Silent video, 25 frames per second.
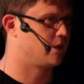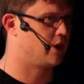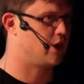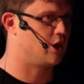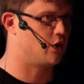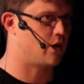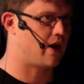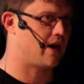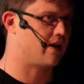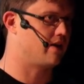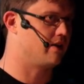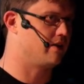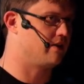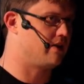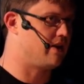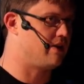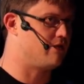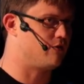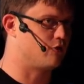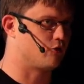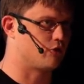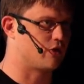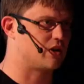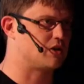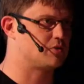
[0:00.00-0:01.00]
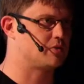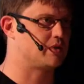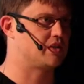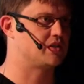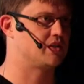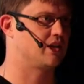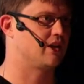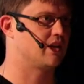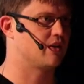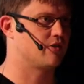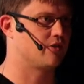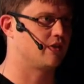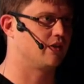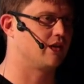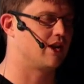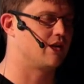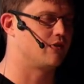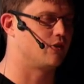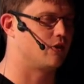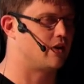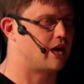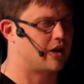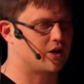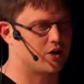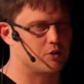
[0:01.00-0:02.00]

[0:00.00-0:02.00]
you know, at an even reasonably significant level,